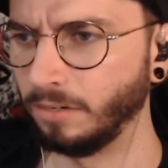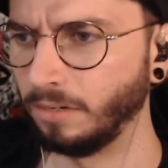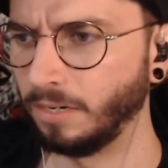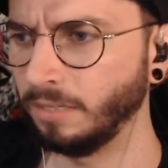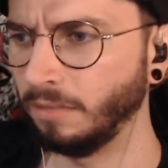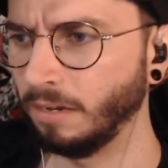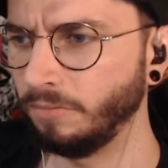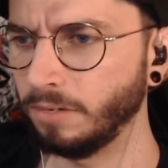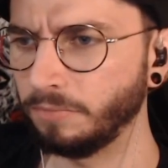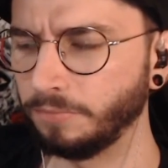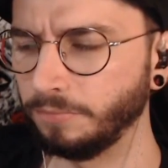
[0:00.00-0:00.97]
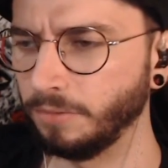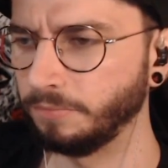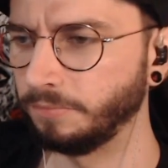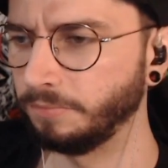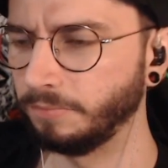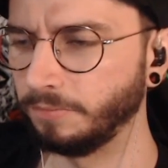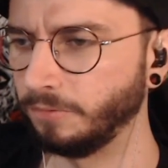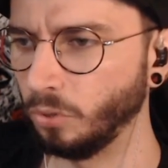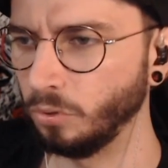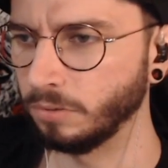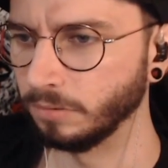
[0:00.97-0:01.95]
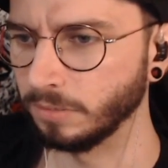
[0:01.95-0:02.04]
I love the, the
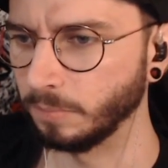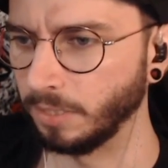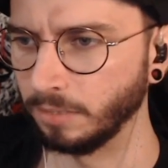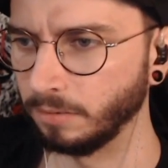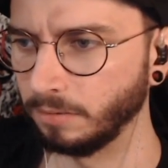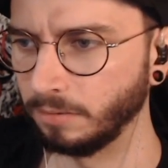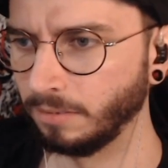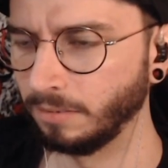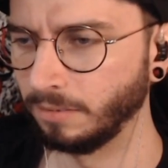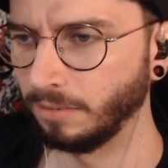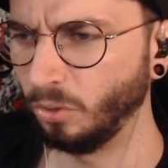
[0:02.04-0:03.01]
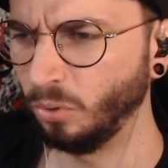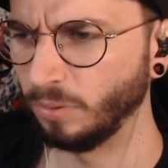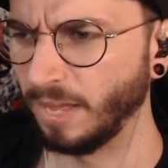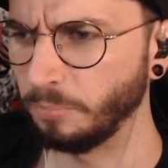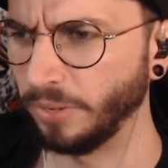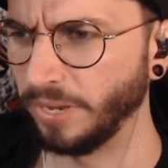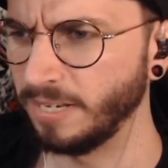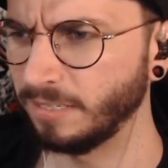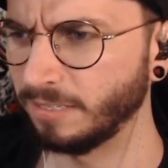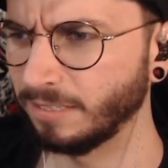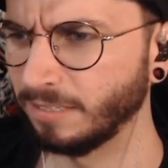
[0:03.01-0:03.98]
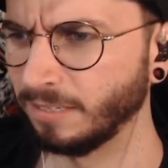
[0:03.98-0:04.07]
vocals, man. Oh, that bass.